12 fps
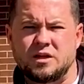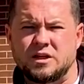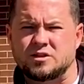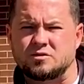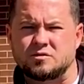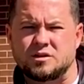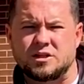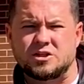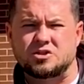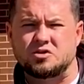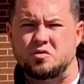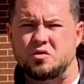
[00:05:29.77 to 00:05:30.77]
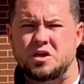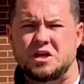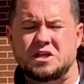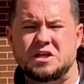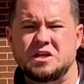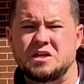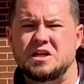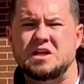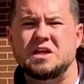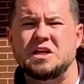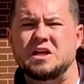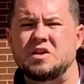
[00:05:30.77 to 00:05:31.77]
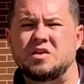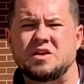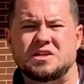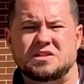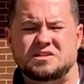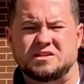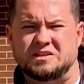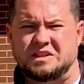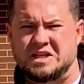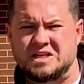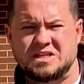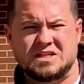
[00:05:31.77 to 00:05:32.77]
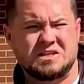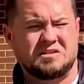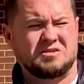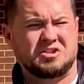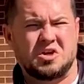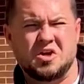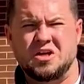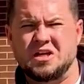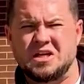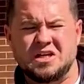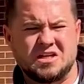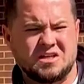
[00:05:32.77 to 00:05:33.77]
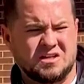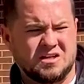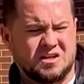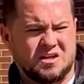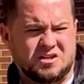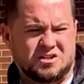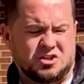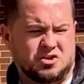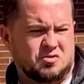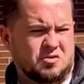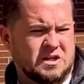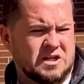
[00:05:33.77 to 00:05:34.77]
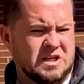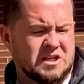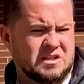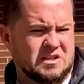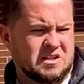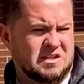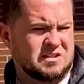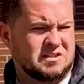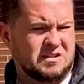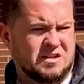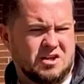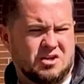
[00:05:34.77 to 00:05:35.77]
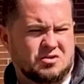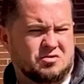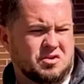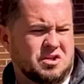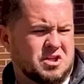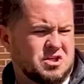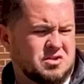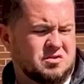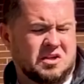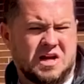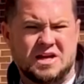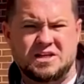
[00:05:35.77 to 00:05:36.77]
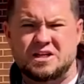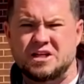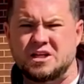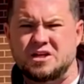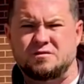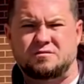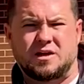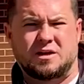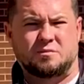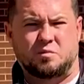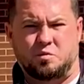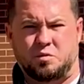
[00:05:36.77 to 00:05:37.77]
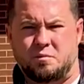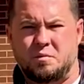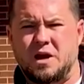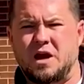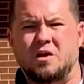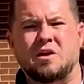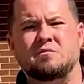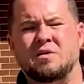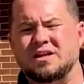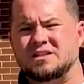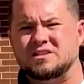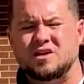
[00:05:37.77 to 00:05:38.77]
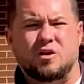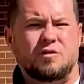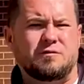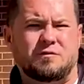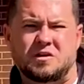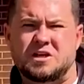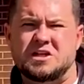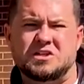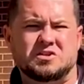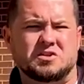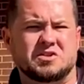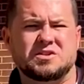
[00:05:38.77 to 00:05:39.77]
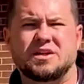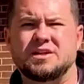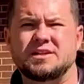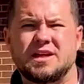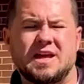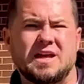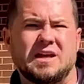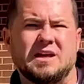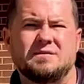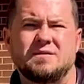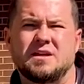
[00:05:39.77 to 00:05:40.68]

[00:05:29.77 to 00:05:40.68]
to really join in this Lenten journey, to join into this traditional idea of like preparing myself for Easter Sunday.